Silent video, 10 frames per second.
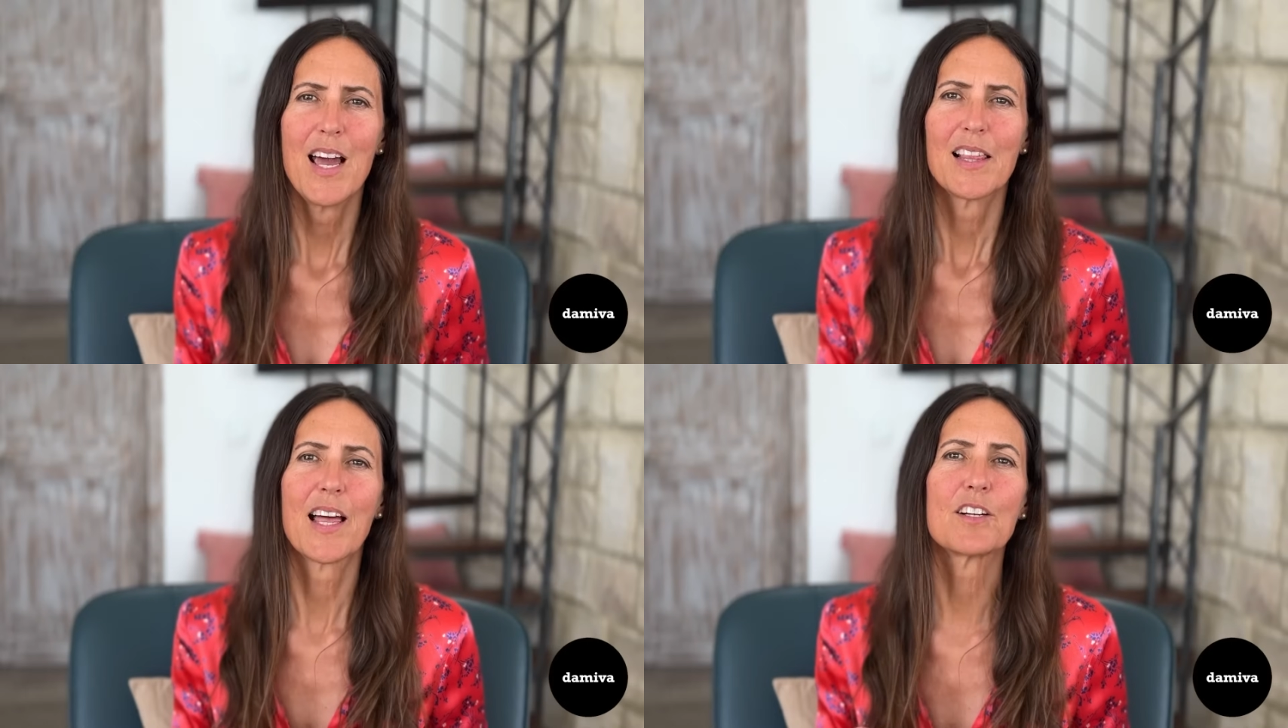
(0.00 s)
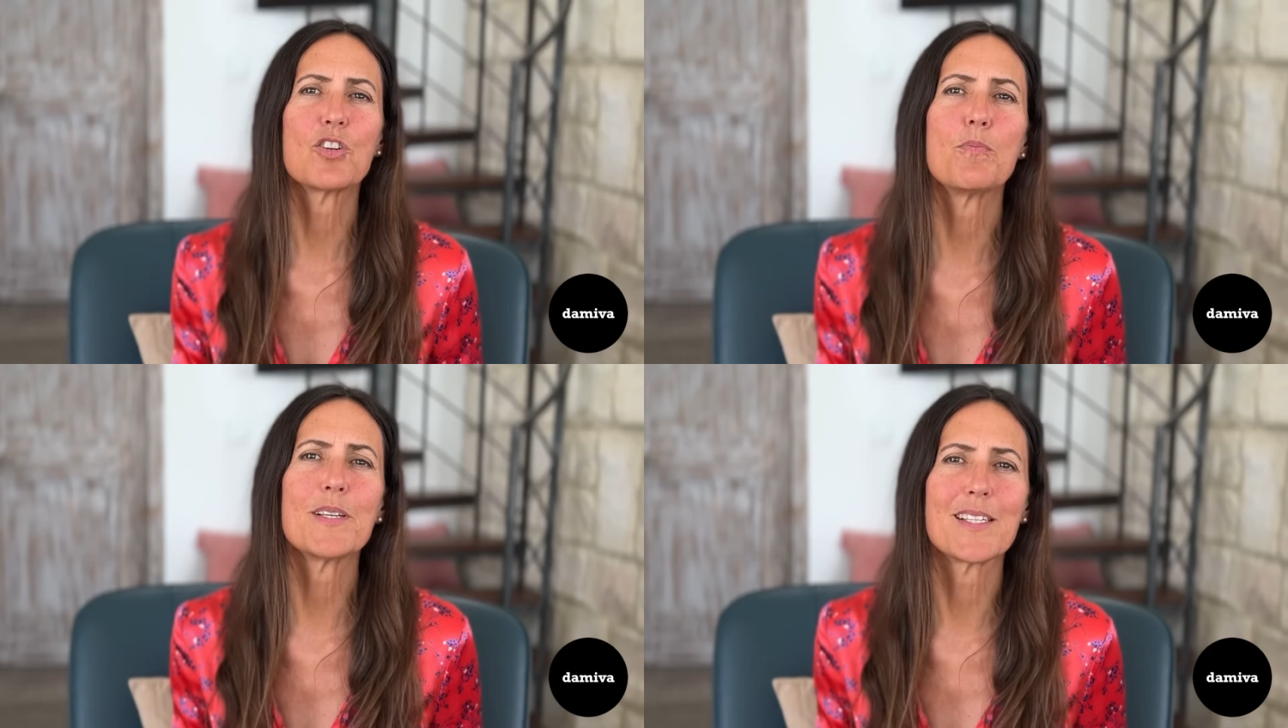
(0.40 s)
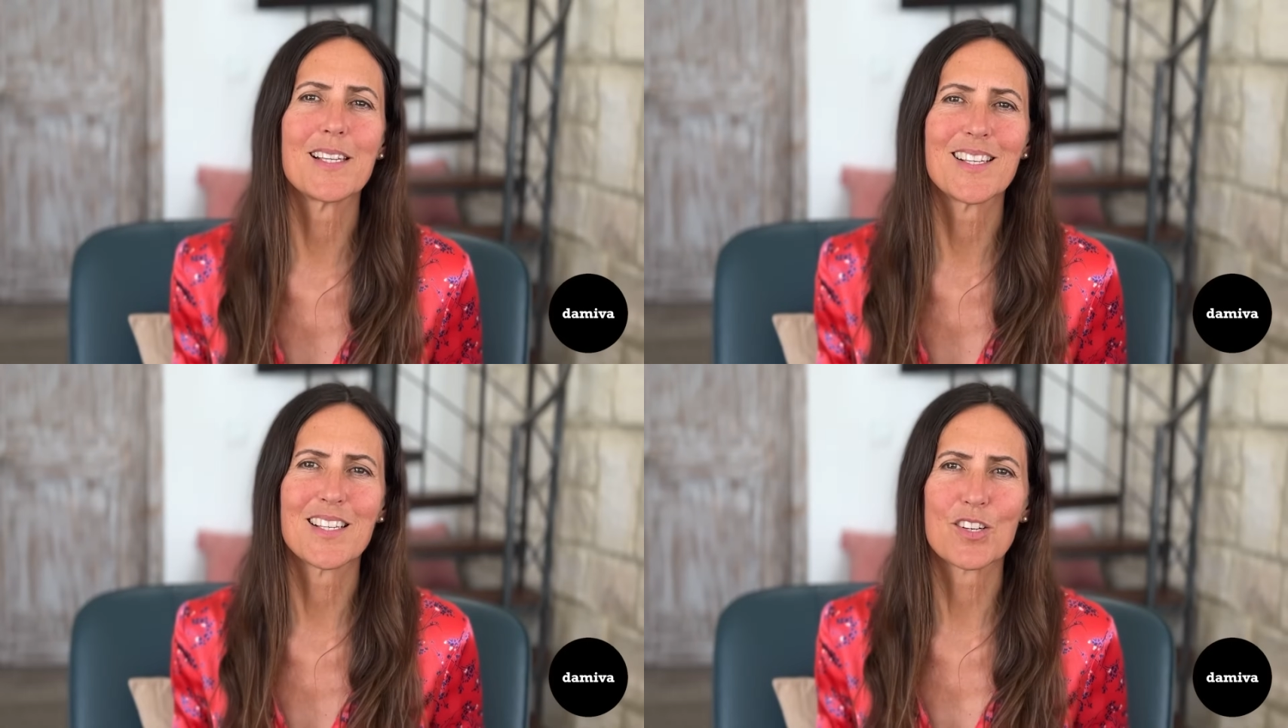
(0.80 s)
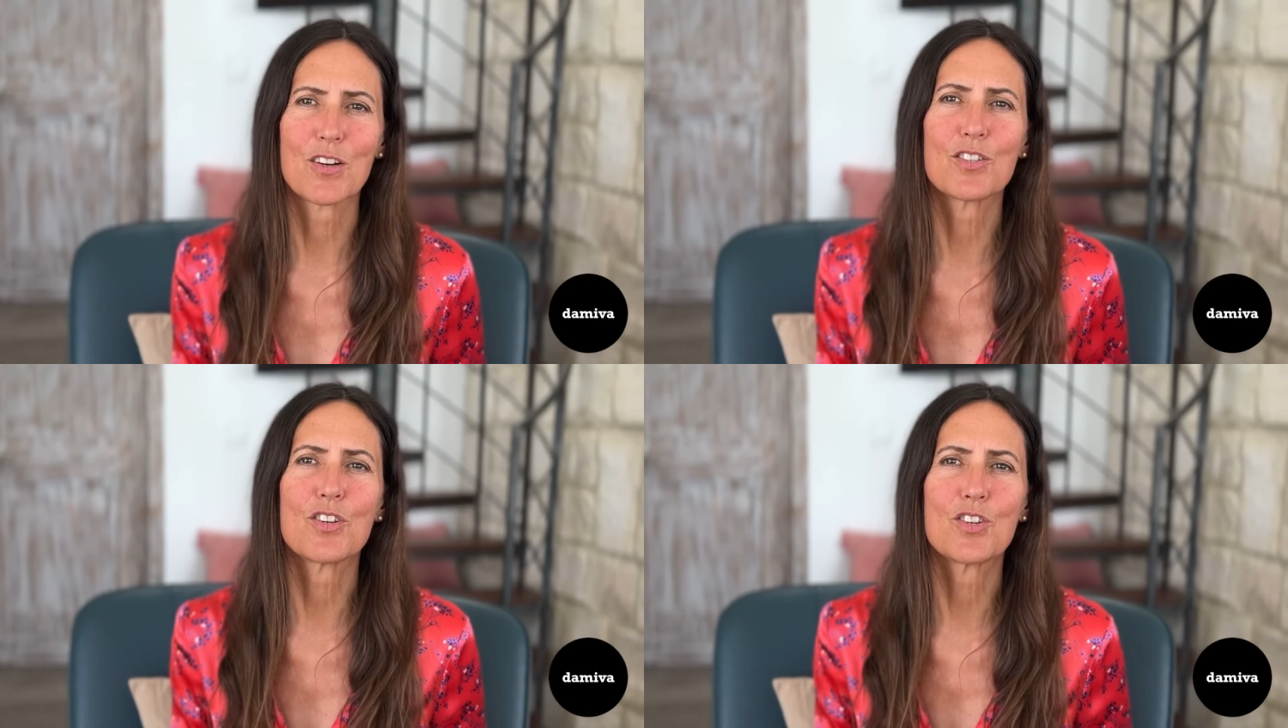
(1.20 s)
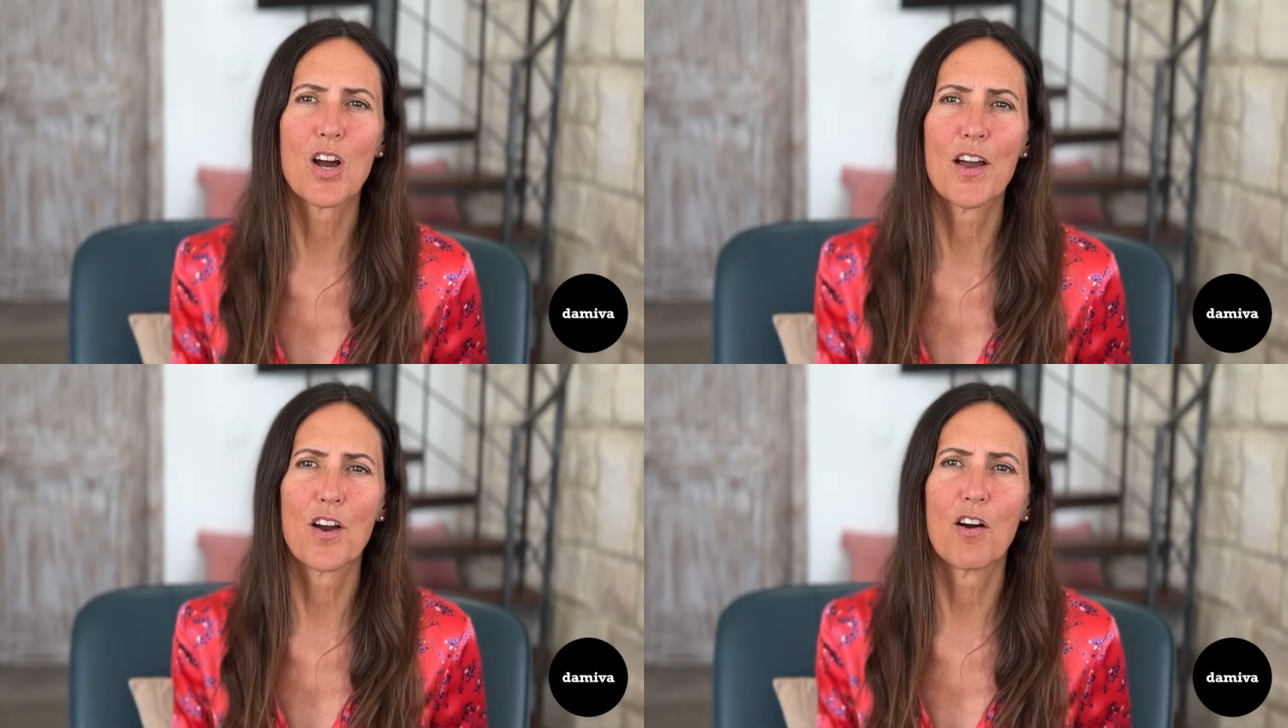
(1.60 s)
Lactobacillus starts to
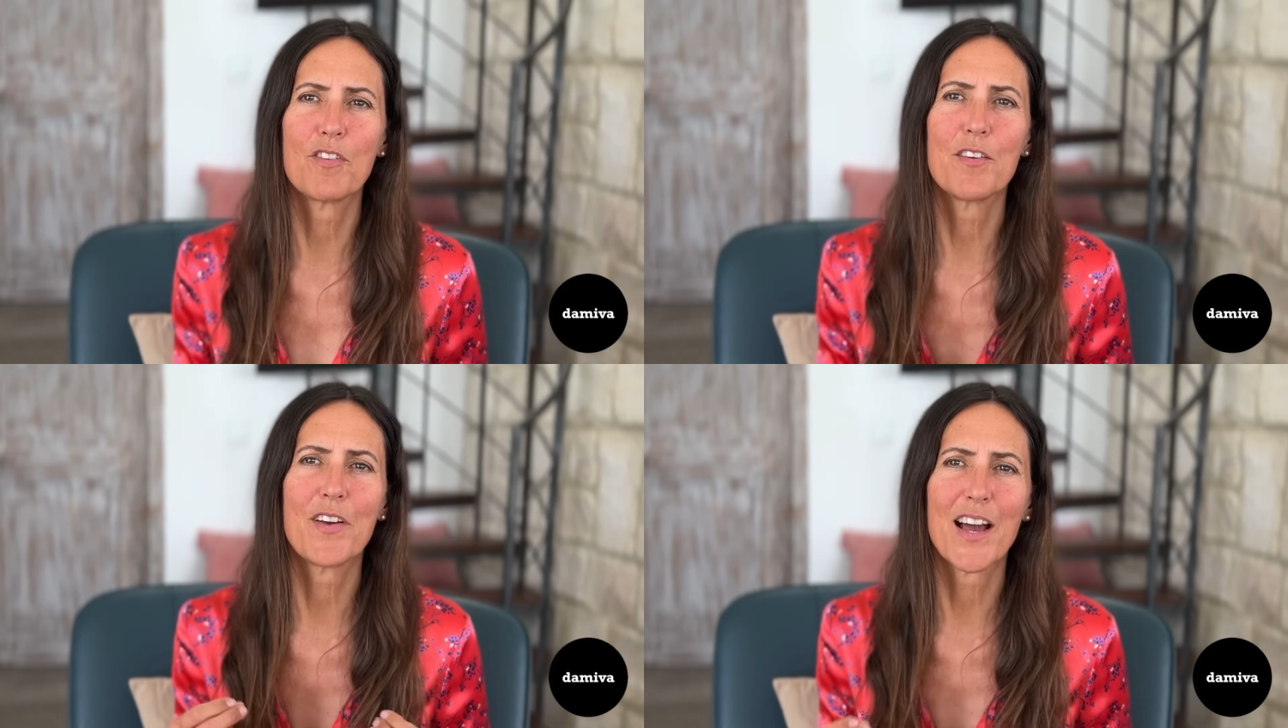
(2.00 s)
die off if